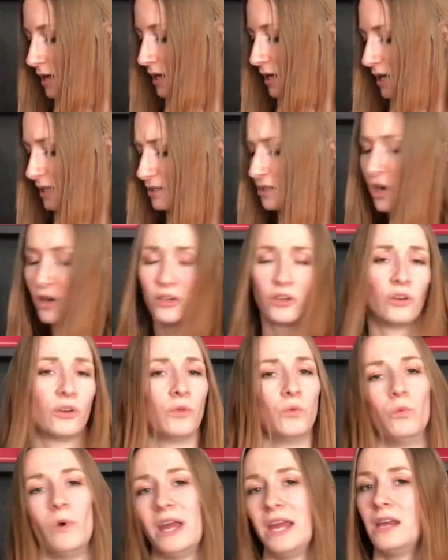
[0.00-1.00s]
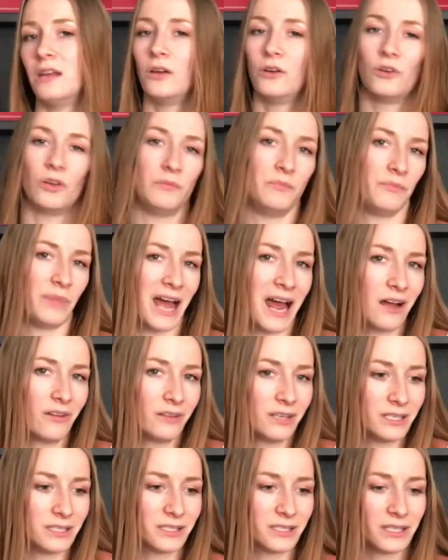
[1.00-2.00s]
it's got a good weight, a good
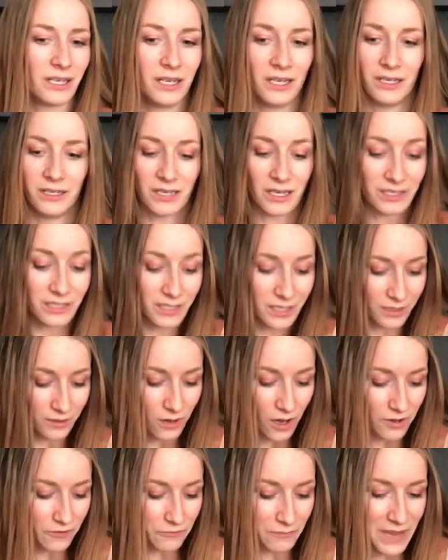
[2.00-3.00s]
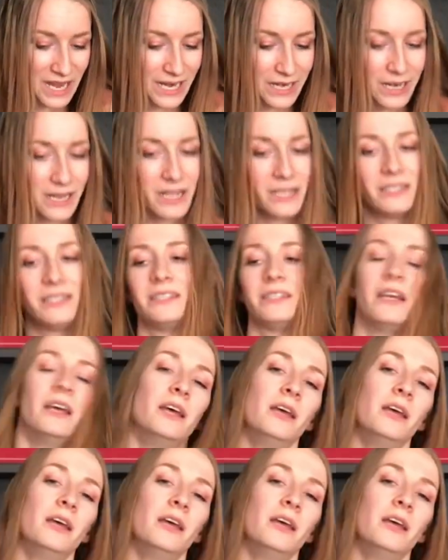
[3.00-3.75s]
balance, doesn't need a lot of maintenance.